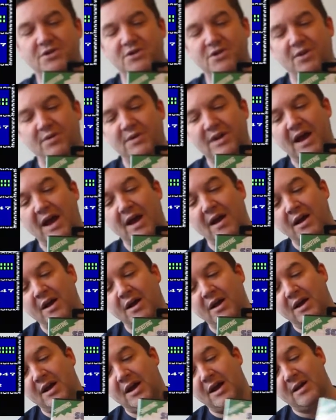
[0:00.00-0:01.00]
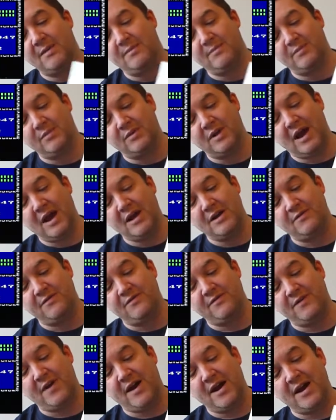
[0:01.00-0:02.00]
So yeah, Line of
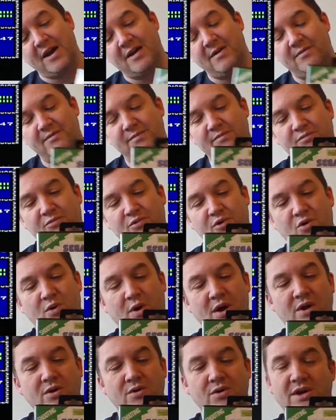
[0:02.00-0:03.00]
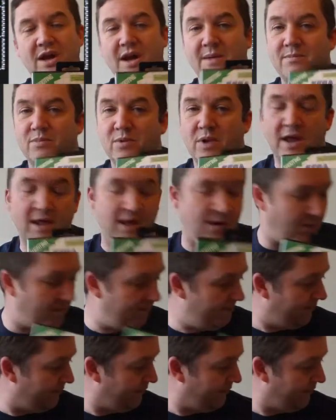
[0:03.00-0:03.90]
Fire, quite a good game. Like that one.